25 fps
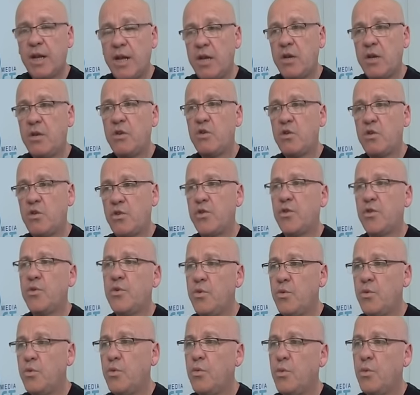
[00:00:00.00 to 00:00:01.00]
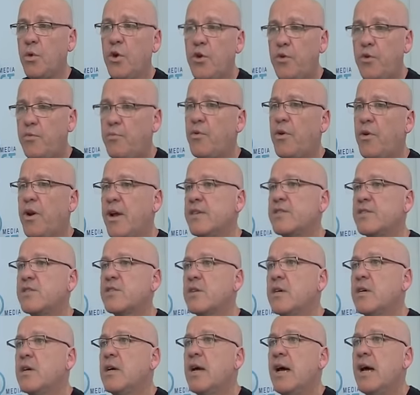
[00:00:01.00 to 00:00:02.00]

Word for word: into WordPress.